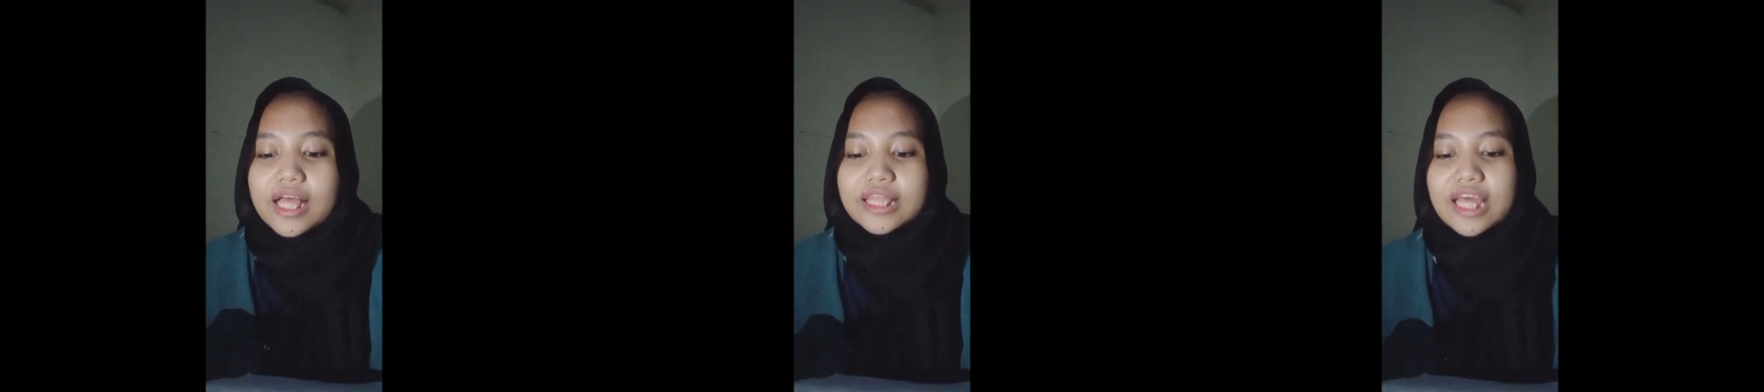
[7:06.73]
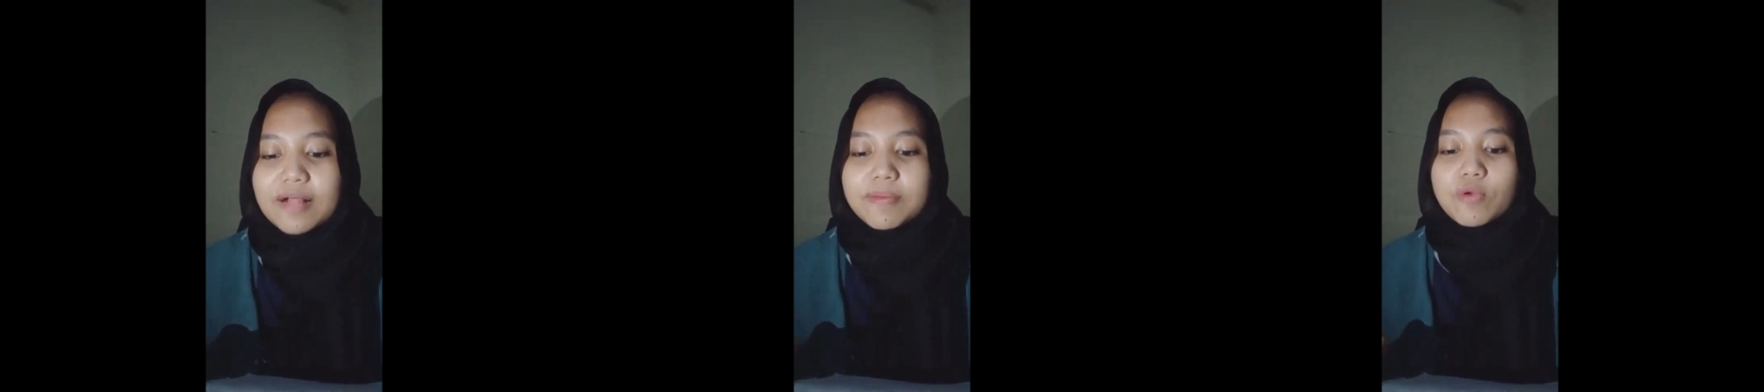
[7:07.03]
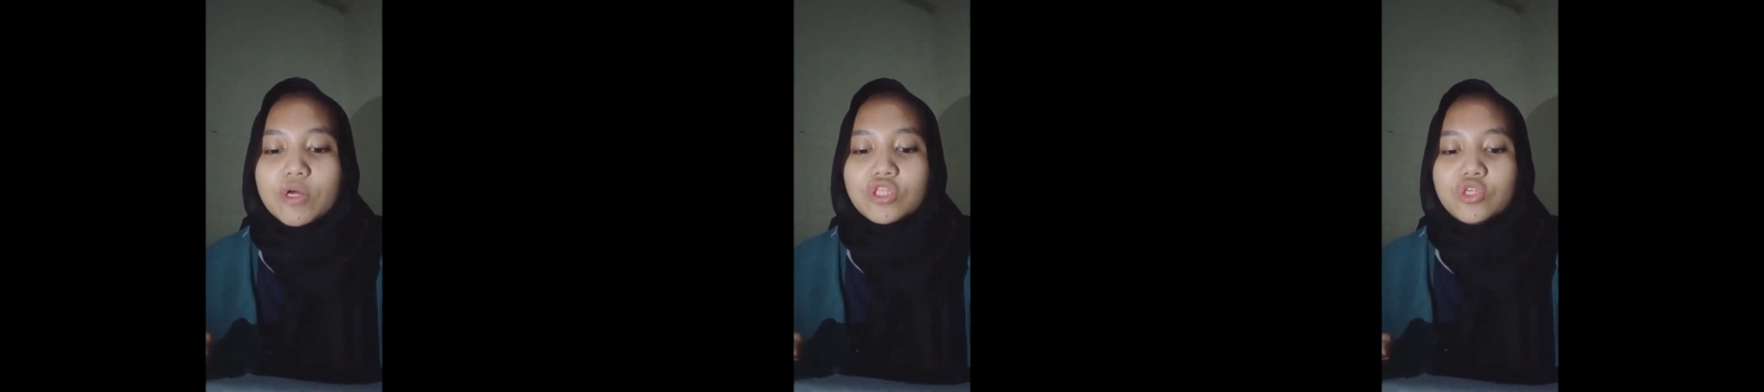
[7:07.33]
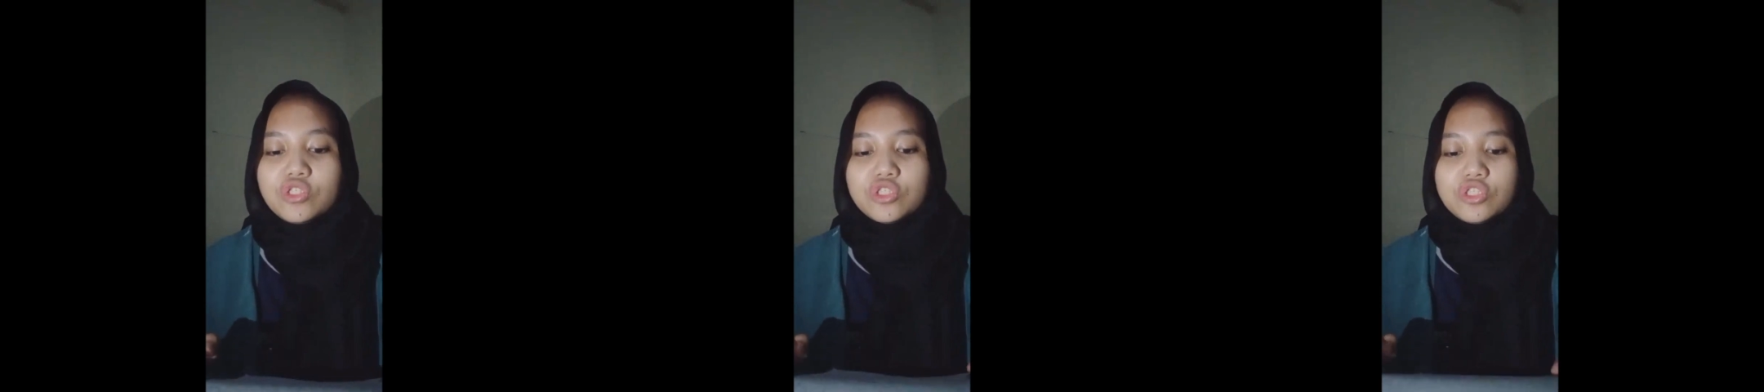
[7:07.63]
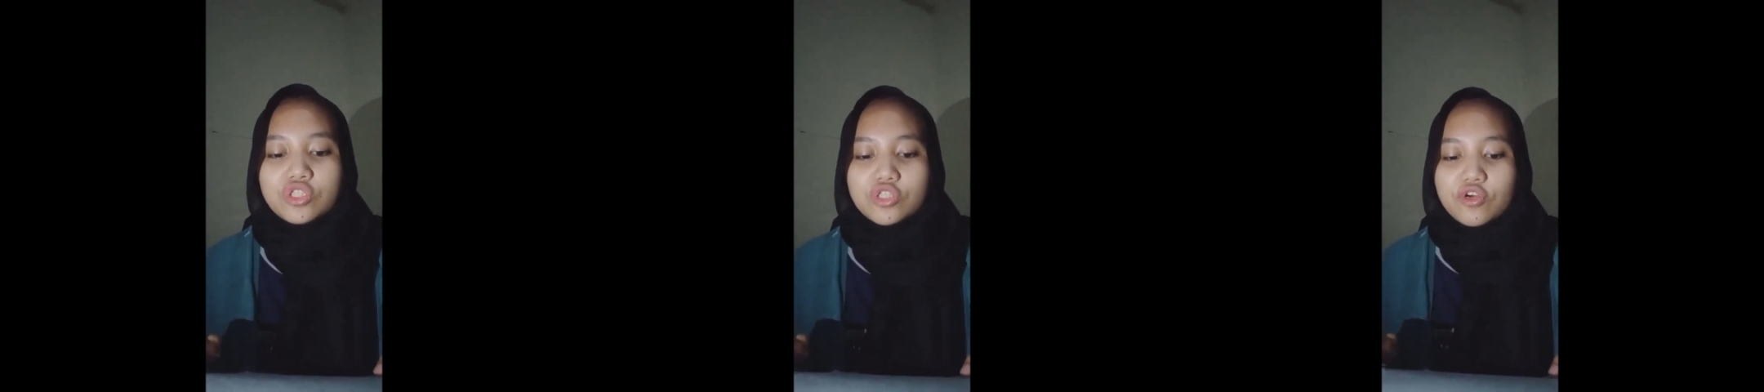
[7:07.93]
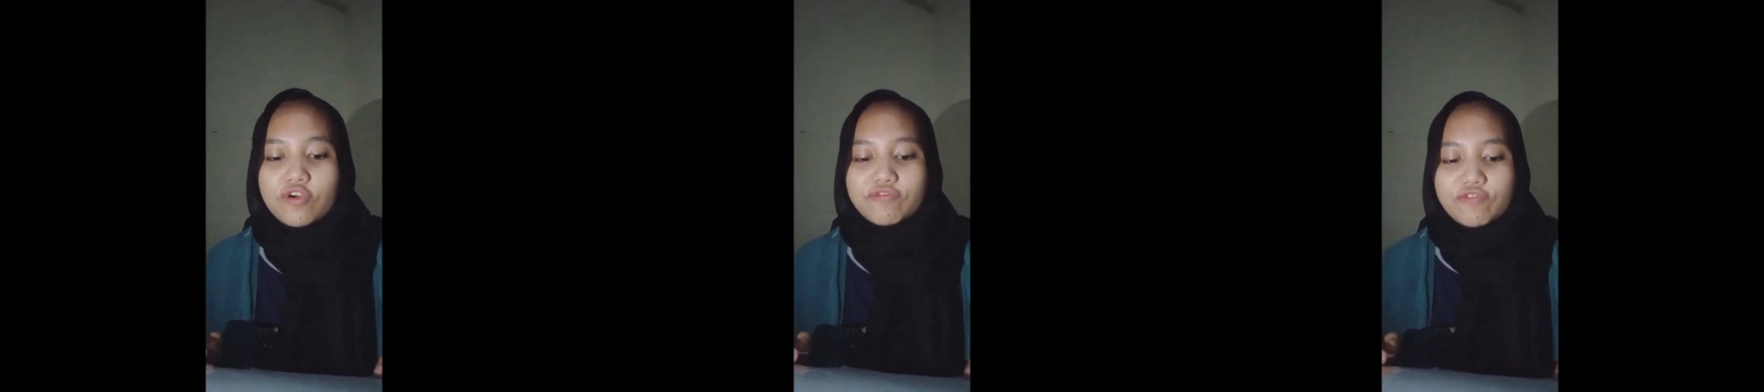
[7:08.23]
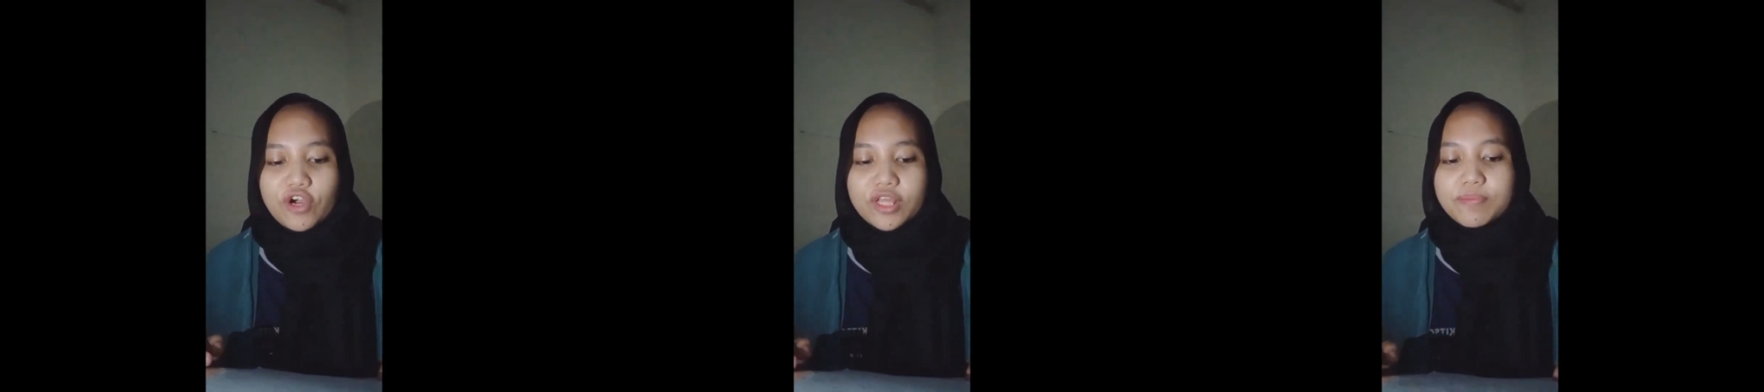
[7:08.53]
Tell me, what do you do to
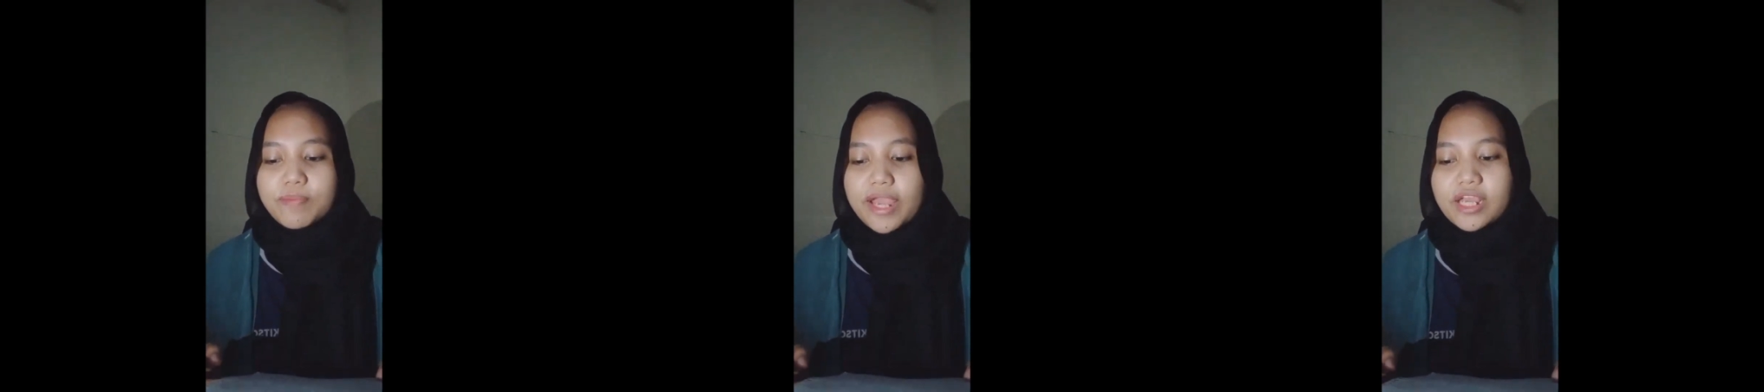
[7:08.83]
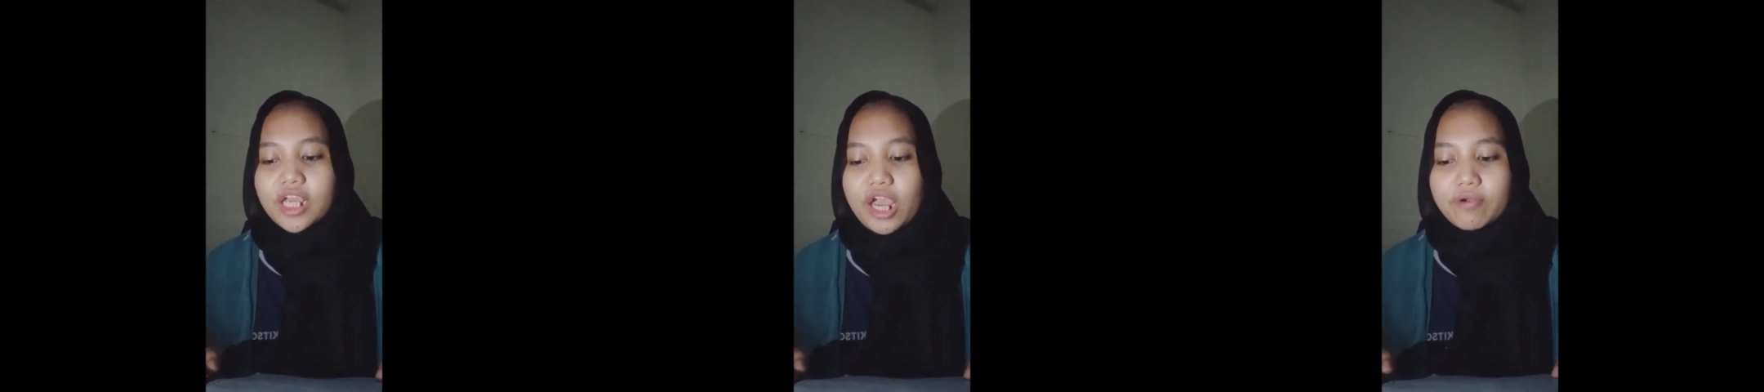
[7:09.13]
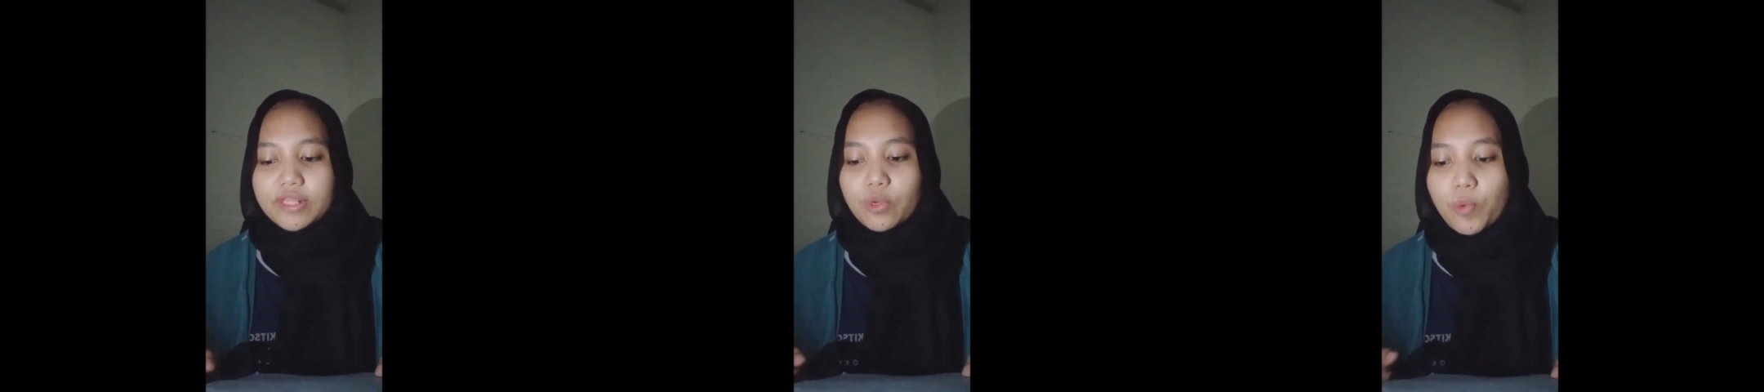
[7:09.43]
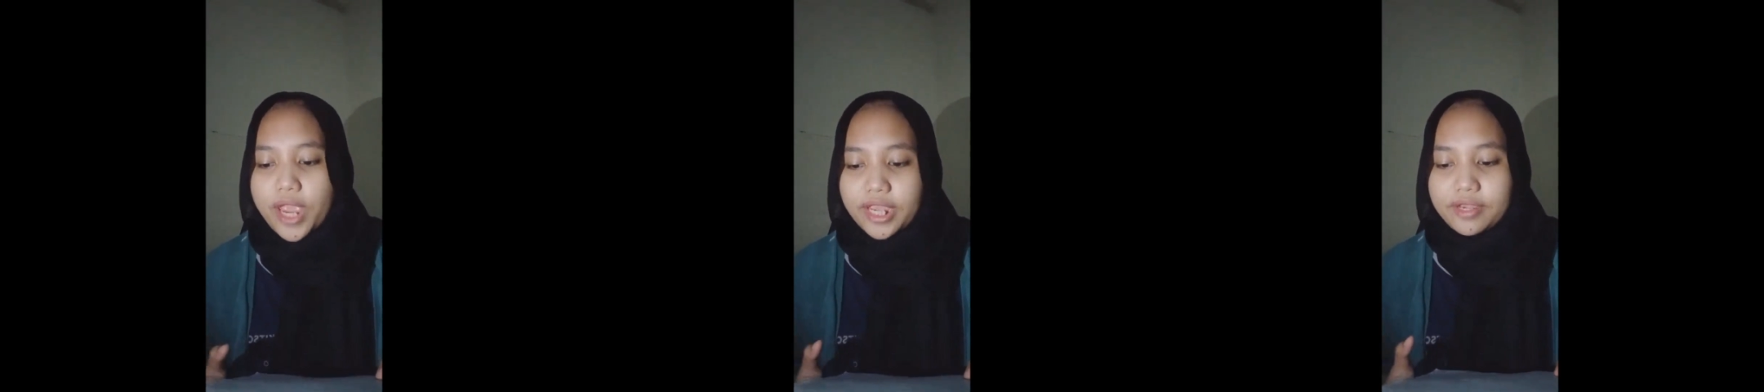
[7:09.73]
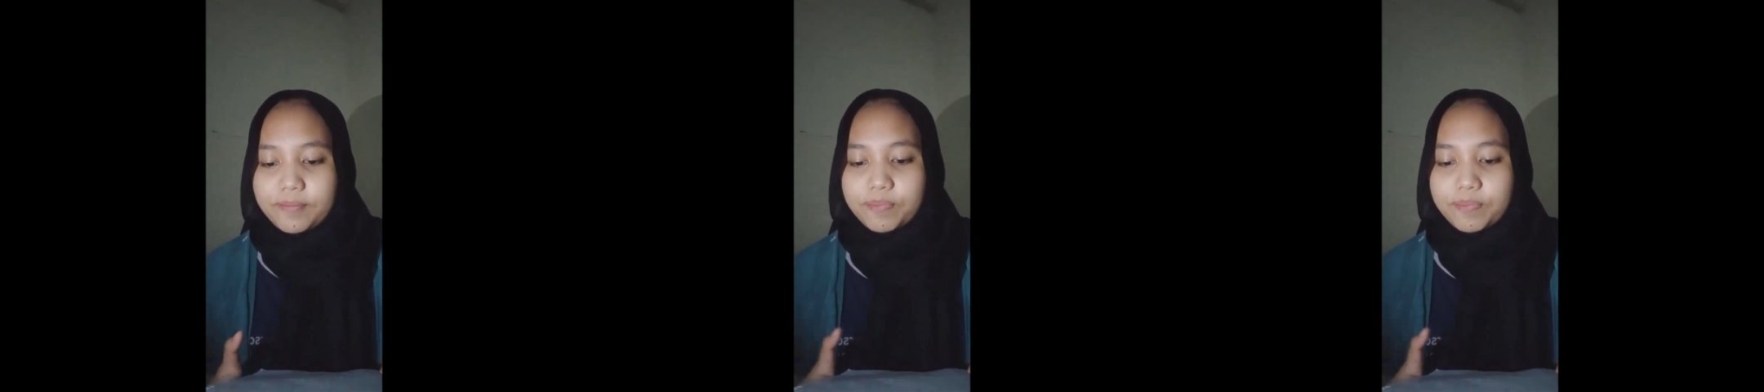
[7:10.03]
avoid being carried away?